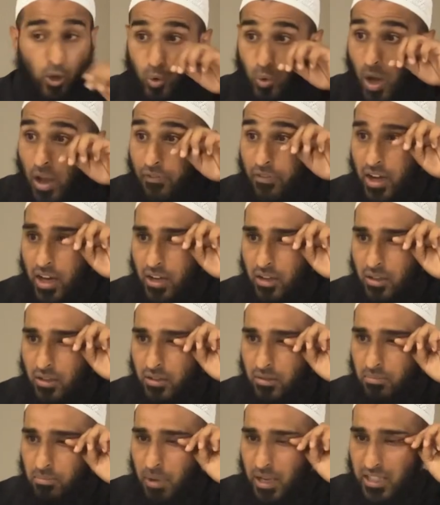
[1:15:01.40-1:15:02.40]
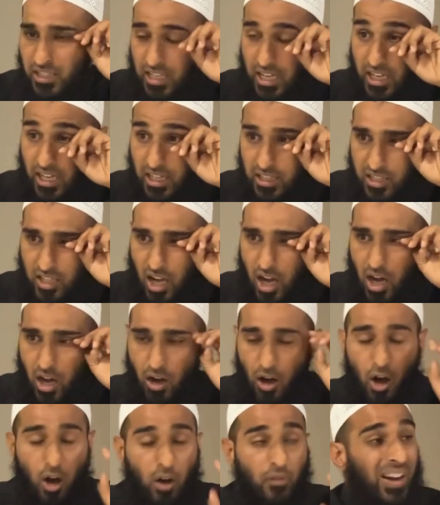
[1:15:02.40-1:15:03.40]
whoever makes
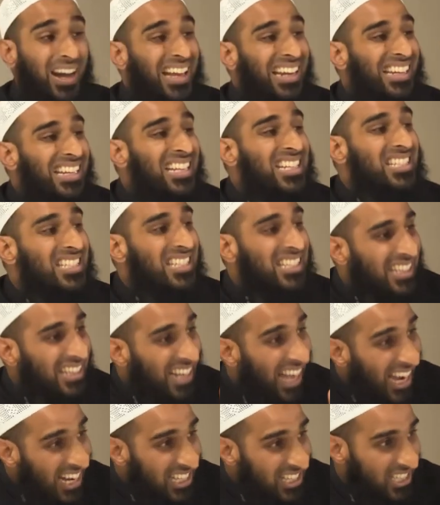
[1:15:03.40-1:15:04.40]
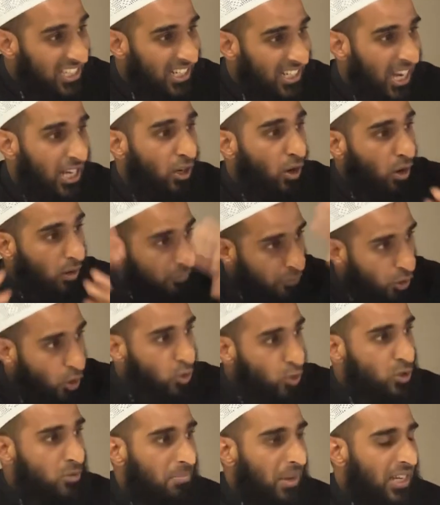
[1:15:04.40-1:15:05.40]
ihsa of at least 99 of
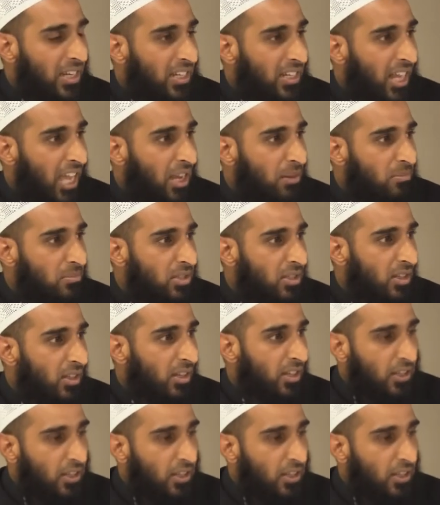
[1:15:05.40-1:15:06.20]
those many names,